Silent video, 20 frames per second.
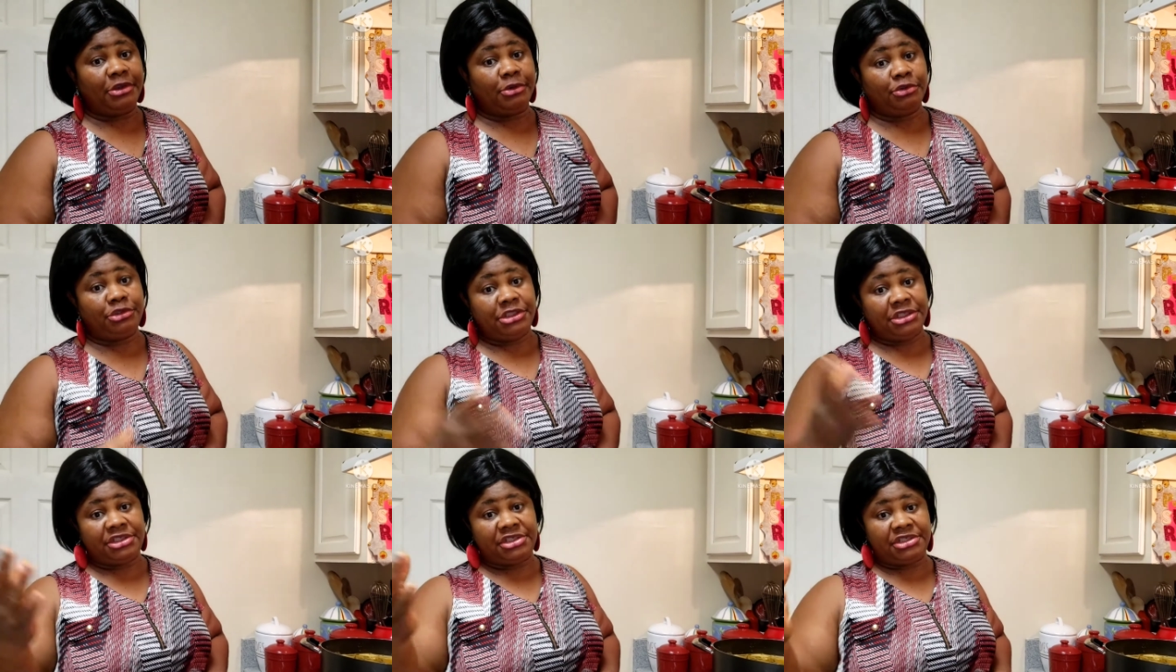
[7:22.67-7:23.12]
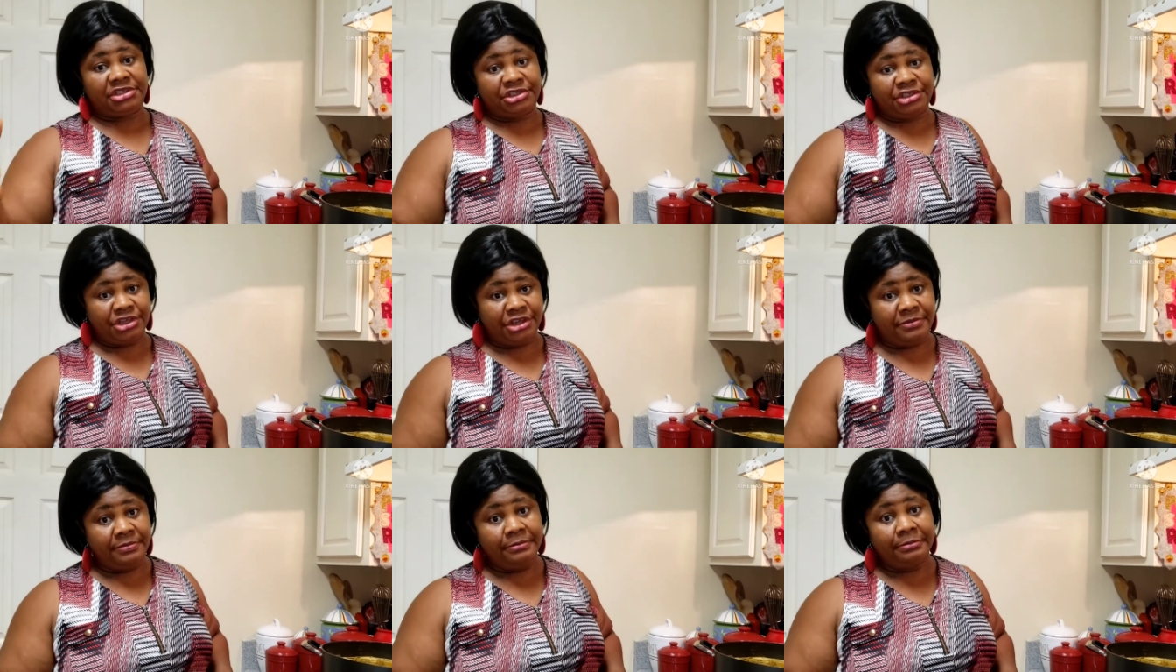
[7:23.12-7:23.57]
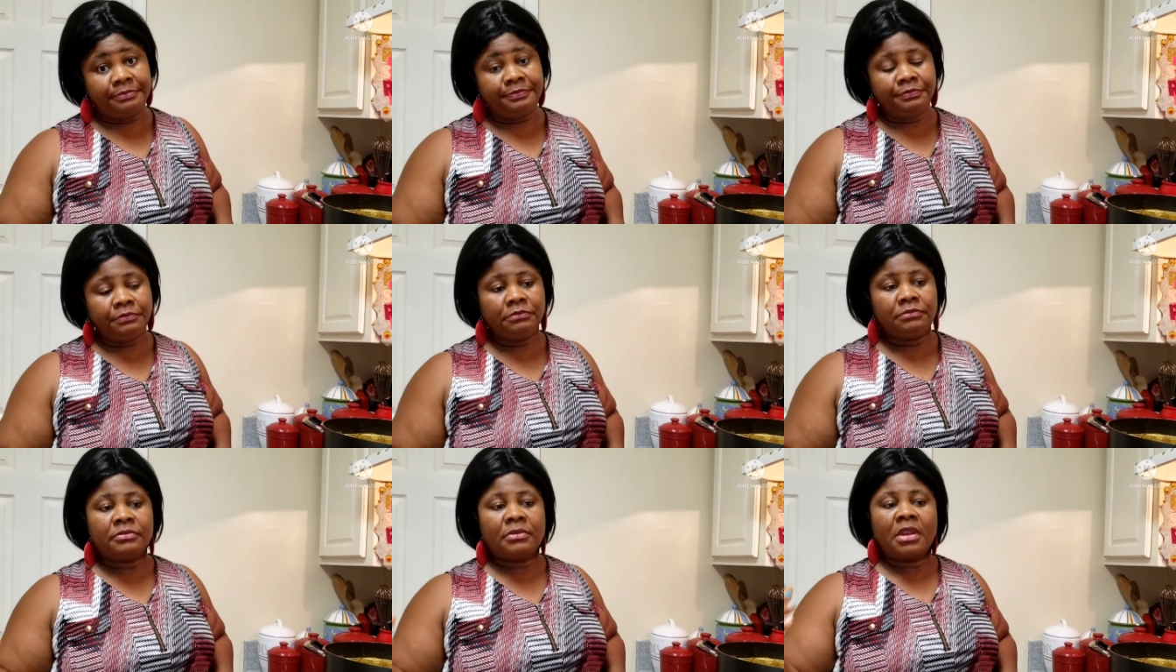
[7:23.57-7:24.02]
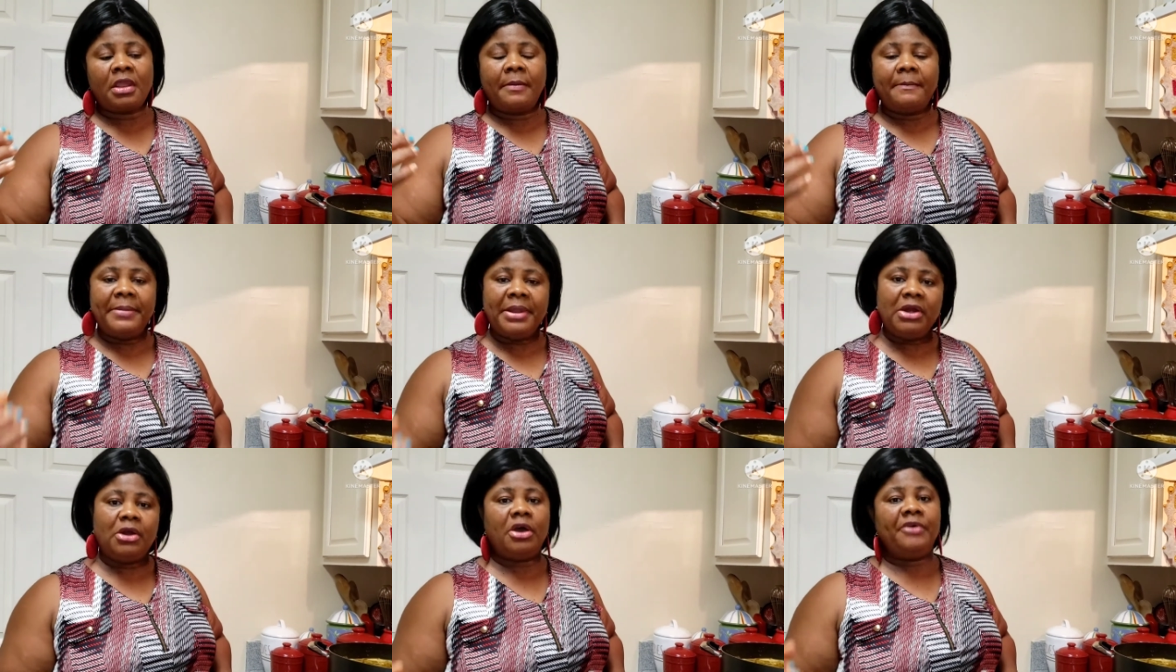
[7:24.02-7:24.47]
Guchies team,
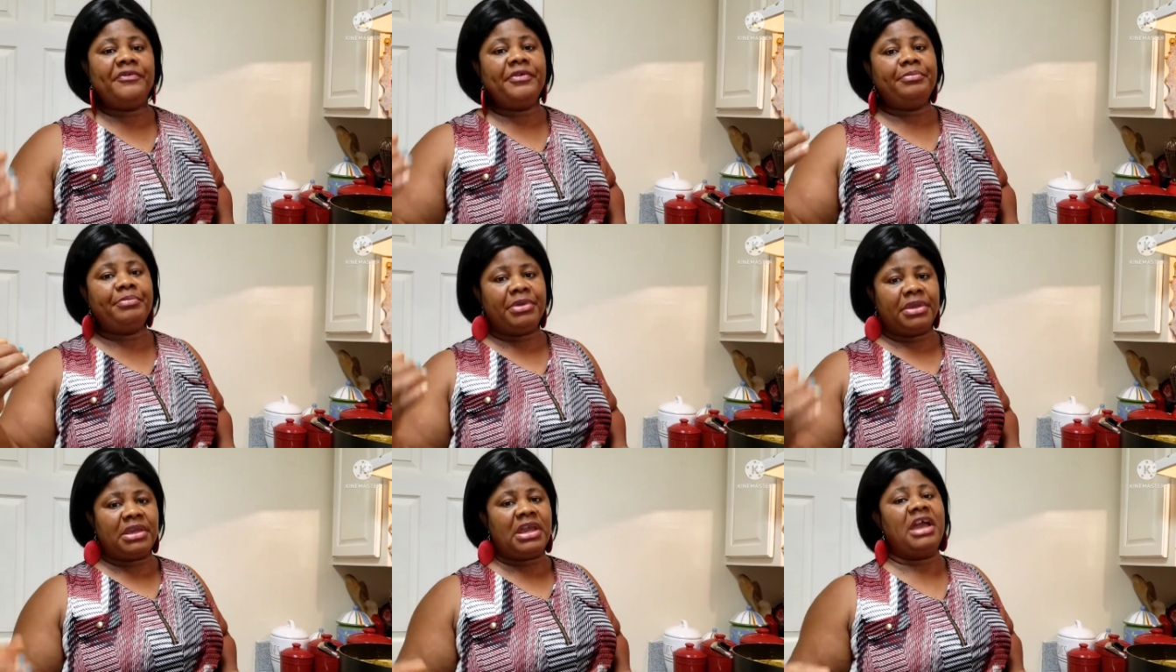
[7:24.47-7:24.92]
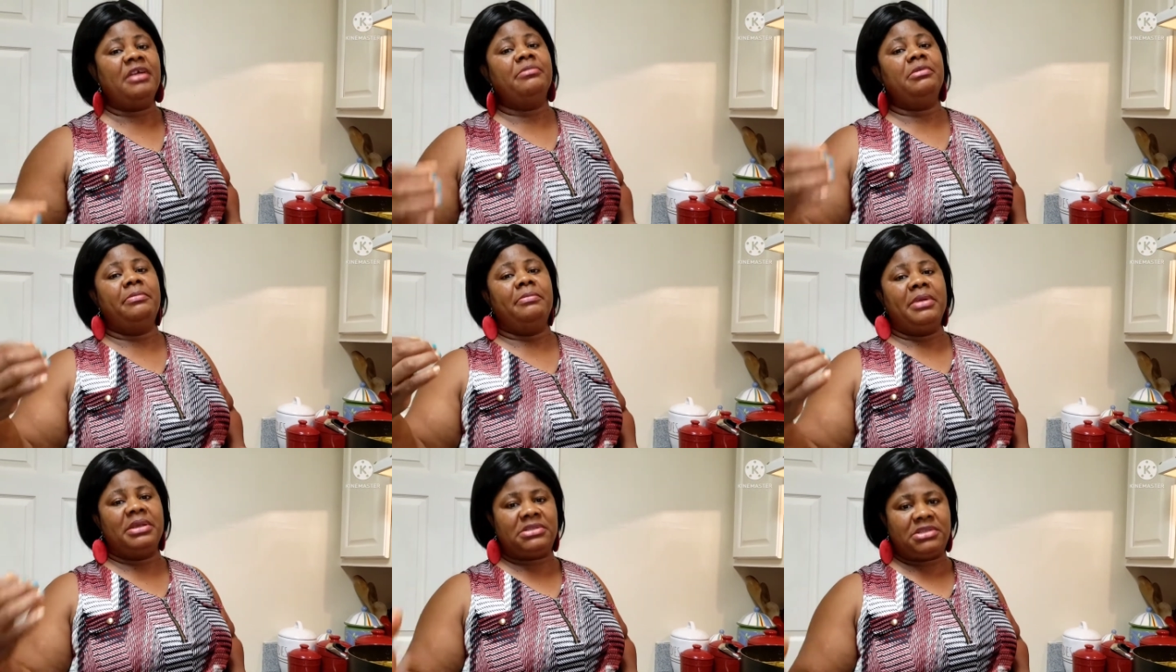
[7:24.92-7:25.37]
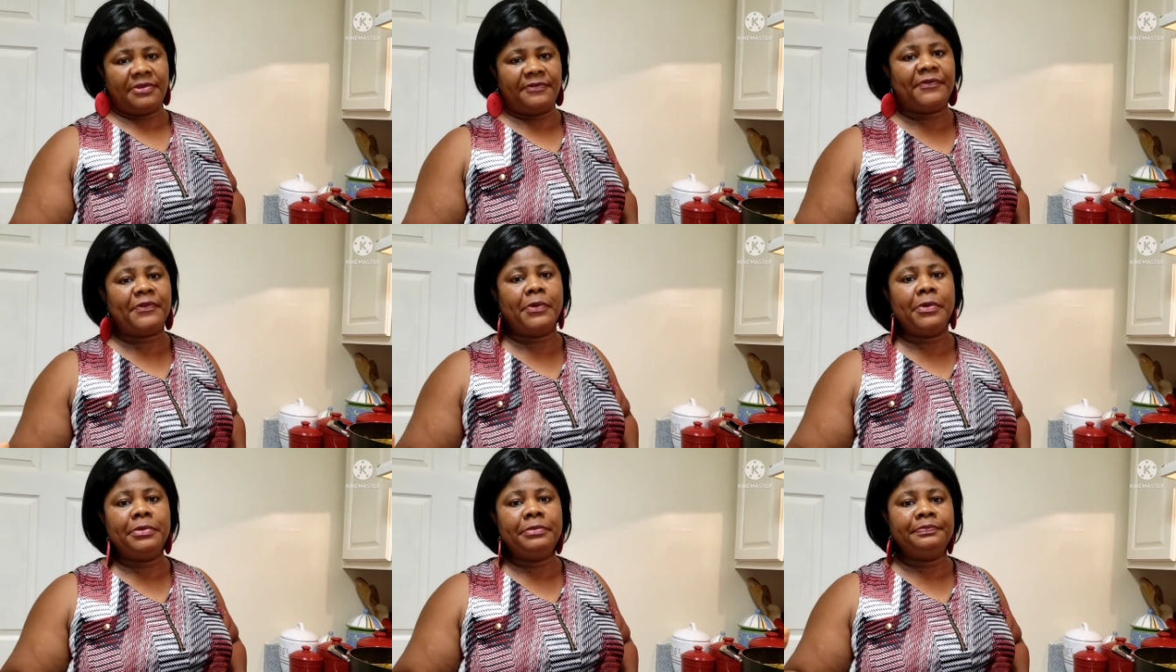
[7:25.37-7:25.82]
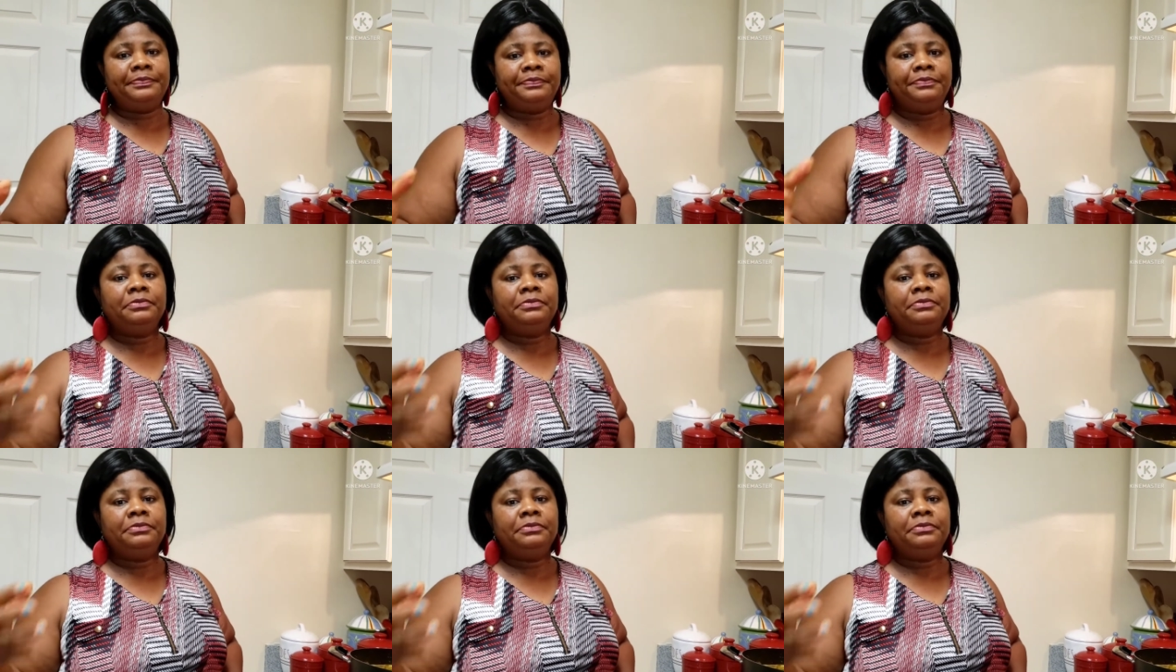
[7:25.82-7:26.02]
be loving, be kind, be merciful.